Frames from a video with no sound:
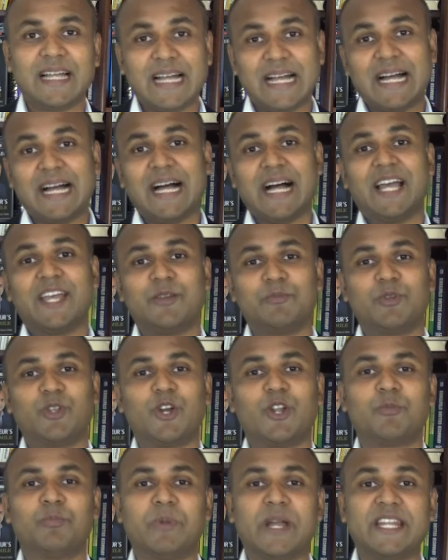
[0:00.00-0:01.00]
Hi
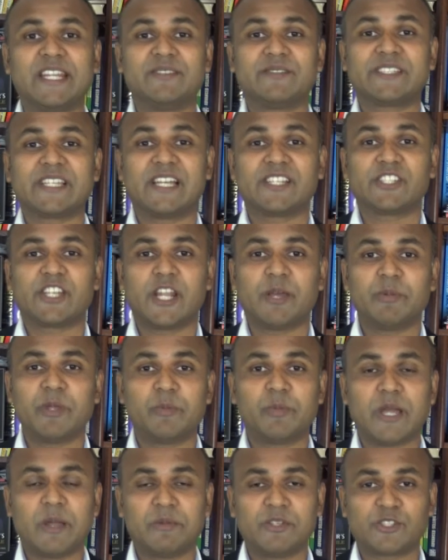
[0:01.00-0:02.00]
everyone, my name is Hassan Habib.
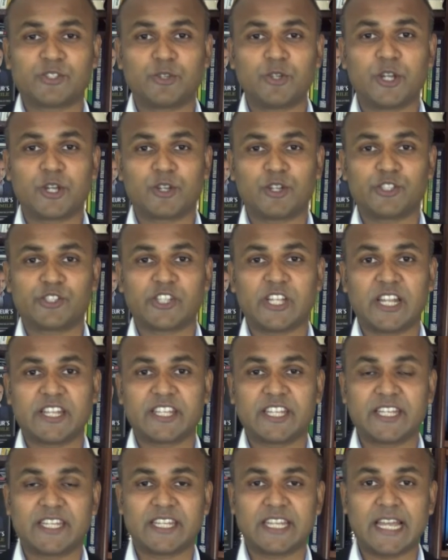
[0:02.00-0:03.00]
I'm a student
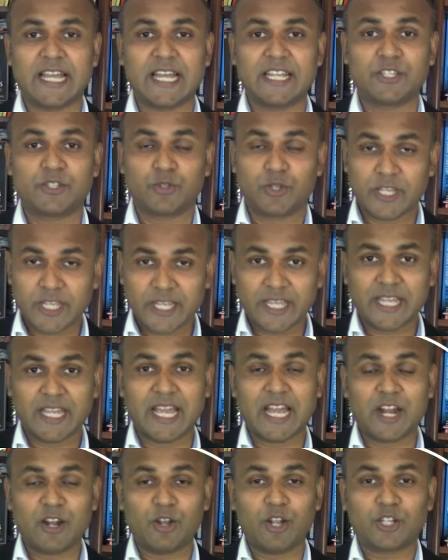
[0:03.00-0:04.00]
consultant, and today
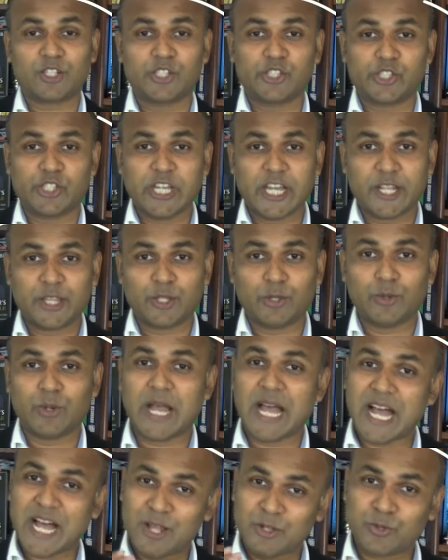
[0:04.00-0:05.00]
I'd like to share with you
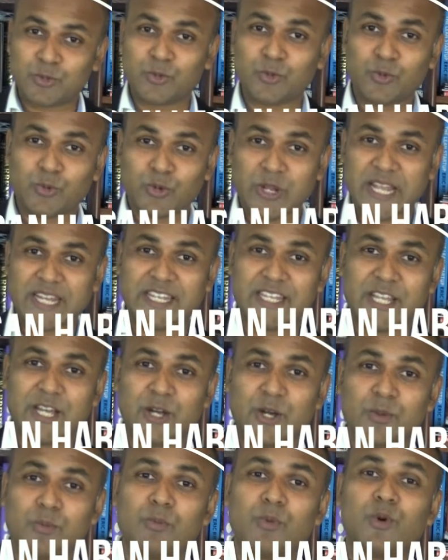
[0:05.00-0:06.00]
how to write
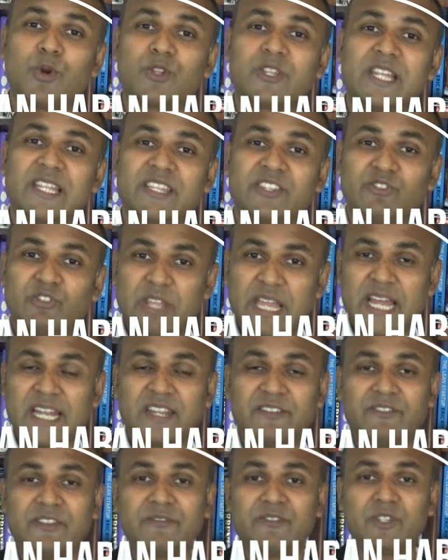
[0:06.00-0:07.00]
down more than
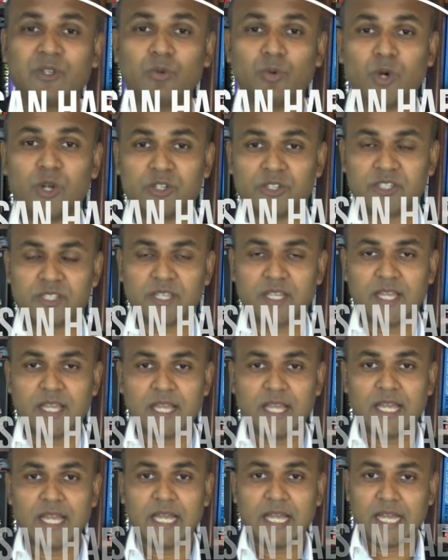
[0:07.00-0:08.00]
350 words
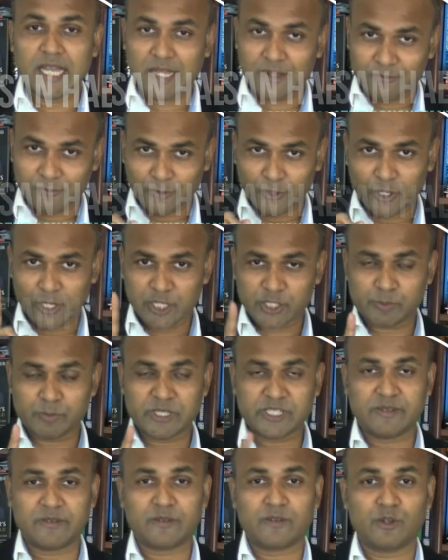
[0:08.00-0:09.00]
for a
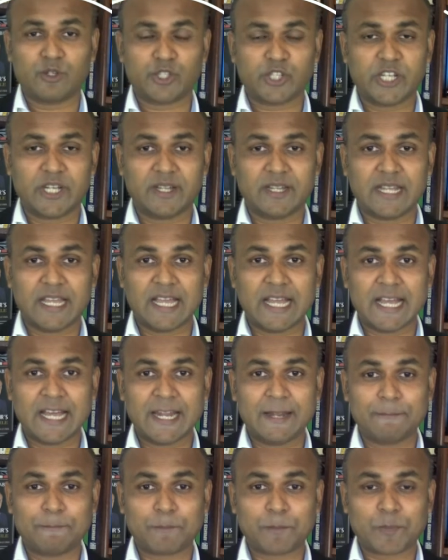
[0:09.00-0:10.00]
specific question.
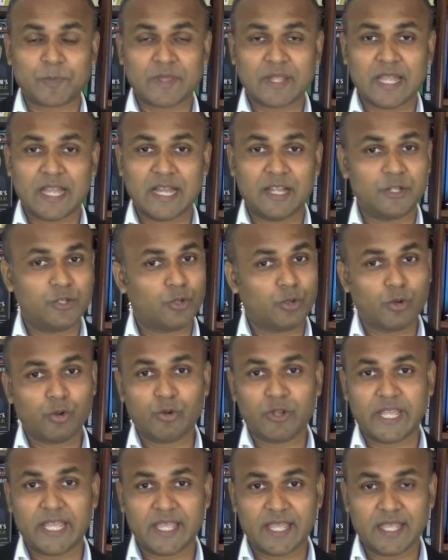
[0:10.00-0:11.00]
And don't
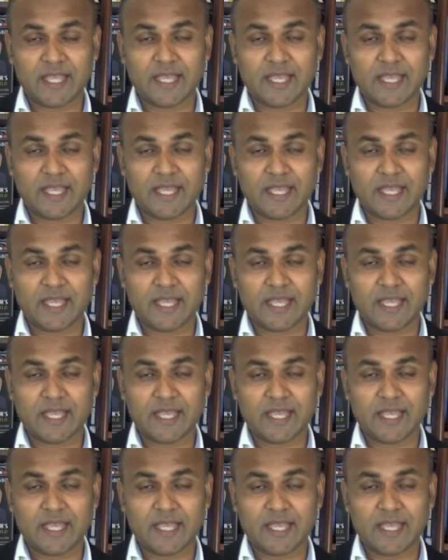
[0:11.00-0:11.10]
worry,